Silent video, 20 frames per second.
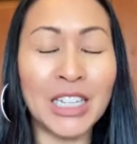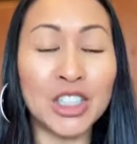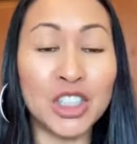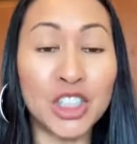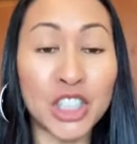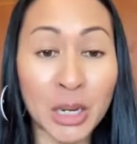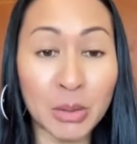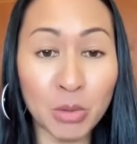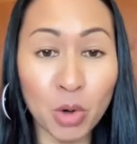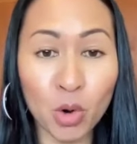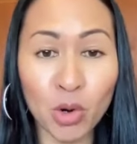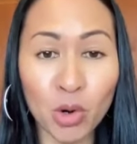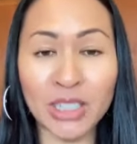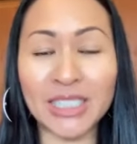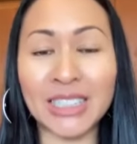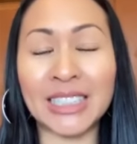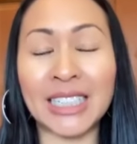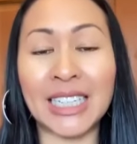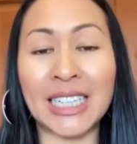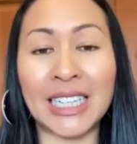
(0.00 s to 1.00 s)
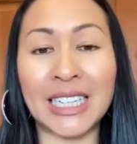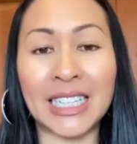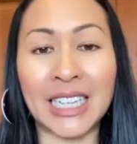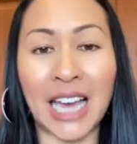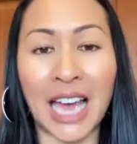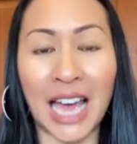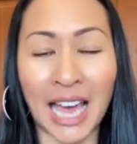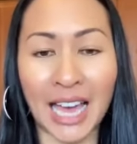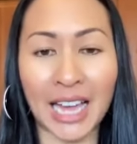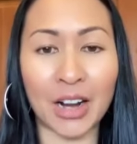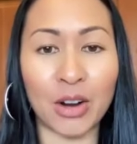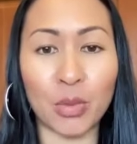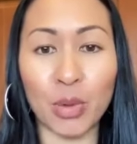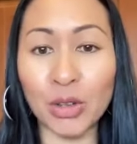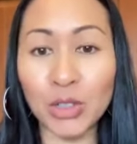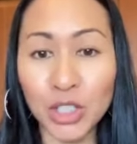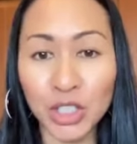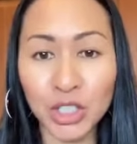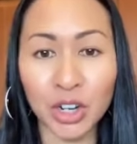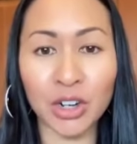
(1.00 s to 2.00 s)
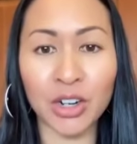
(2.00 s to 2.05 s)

James Norris had a rough